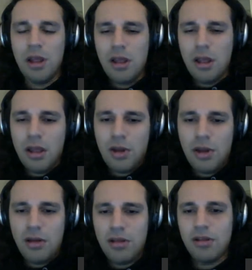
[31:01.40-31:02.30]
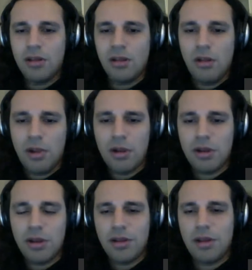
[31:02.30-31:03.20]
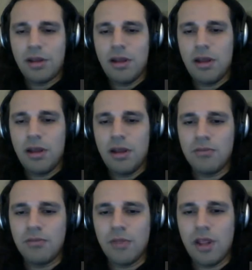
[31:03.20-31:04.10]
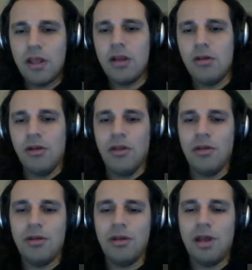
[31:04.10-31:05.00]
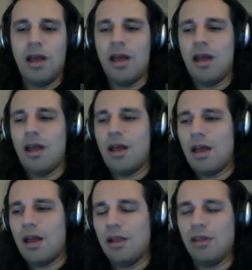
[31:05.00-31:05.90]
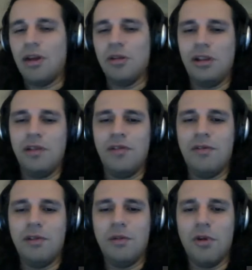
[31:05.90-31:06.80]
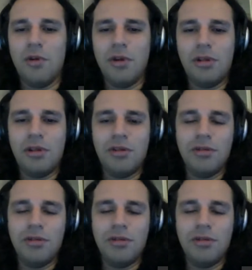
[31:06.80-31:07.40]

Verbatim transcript: But I'm guessing that Lombok is like a a good uh, alternative for the moment. So.